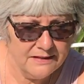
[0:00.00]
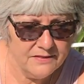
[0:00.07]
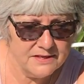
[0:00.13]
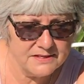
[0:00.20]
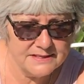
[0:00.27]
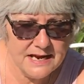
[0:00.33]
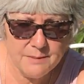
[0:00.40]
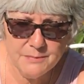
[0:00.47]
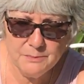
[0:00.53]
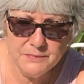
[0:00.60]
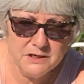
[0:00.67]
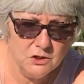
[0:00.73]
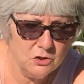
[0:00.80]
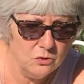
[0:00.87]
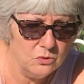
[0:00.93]
This time I'm
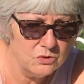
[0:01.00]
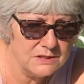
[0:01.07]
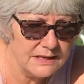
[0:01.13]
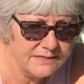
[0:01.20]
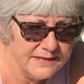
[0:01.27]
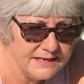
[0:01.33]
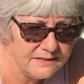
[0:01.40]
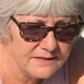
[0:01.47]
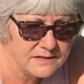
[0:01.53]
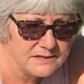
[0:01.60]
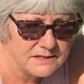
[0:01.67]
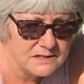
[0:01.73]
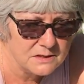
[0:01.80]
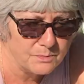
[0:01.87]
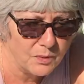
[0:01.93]
going to use, I think this
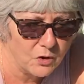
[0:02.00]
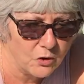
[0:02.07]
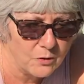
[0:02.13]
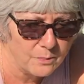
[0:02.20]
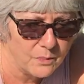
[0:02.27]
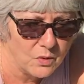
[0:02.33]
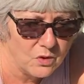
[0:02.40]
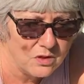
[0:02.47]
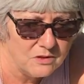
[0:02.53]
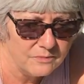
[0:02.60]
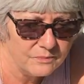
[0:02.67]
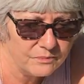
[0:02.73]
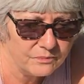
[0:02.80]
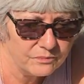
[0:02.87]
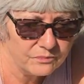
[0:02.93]
is purple.
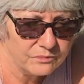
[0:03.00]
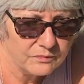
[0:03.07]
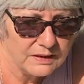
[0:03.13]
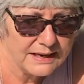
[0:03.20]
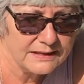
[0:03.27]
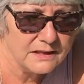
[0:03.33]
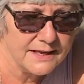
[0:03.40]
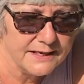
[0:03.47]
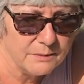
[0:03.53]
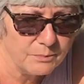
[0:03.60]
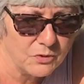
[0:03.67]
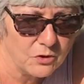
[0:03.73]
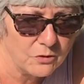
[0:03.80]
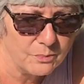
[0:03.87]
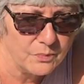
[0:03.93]
I like
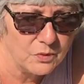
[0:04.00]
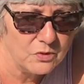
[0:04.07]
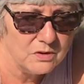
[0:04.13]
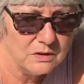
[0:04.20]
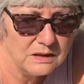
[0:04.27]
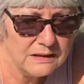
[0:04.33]
purple.